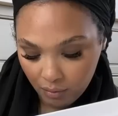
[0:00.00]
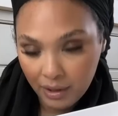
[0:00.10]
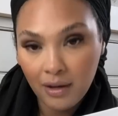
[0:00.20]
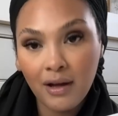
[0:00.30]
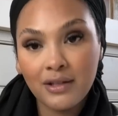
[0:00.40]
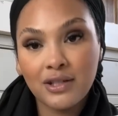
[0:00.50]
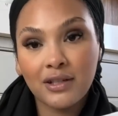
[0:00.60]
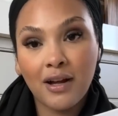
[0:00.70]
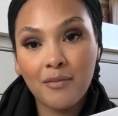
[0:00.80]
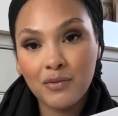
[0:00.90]
Oh my gosh,
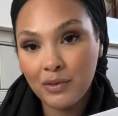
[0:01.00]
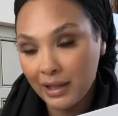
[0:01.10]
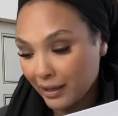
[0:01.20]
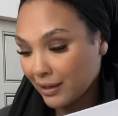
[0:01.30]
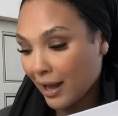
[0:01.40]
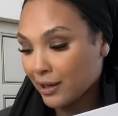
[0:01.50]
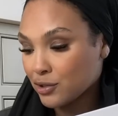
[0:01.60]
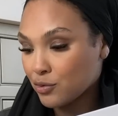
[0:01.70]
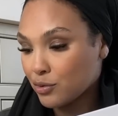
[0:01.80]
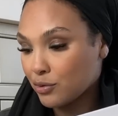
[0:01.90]
it comes with like an
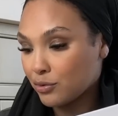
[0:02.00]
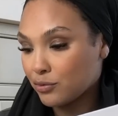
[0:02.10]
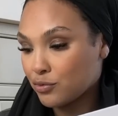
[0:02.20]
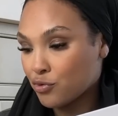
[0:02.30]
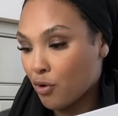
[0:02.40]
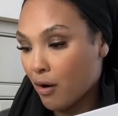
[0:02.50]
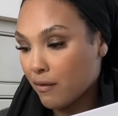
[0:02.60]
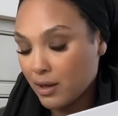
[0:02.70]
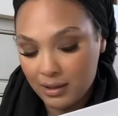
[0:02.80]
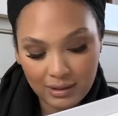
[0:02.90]
actual
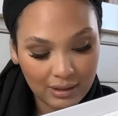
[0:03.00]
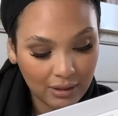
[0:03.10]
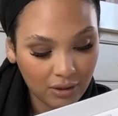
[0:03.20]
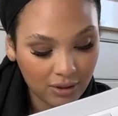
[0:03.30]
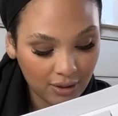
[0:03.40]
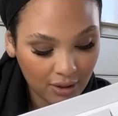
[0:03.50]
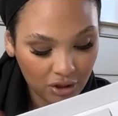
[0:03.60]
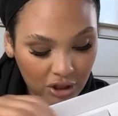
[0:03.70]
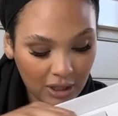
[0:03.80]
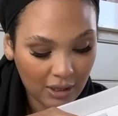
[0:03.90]
drawing a
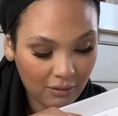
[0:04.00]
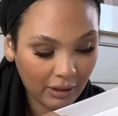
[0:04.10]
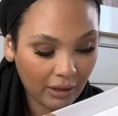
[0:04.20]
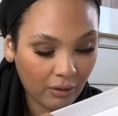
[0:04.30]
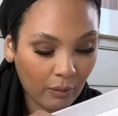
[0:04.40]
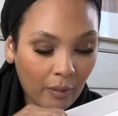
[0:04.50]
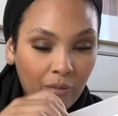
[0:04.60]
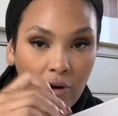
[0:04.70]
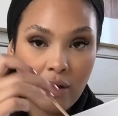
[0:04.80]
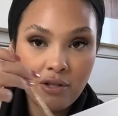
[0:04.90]
sheet, like a, a
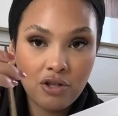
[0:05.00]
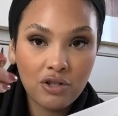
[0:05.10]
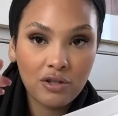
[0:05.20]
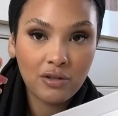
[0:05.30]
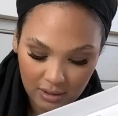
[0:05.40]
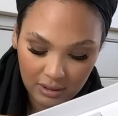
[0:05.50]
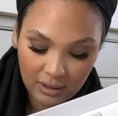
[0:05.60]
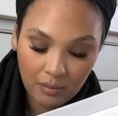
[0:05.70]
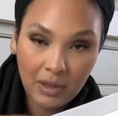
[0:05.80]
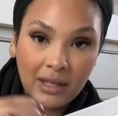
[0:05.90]
brush,
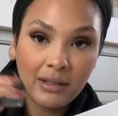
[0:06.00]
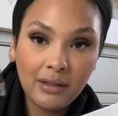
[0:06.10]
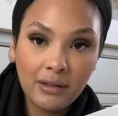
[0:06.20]
some ink.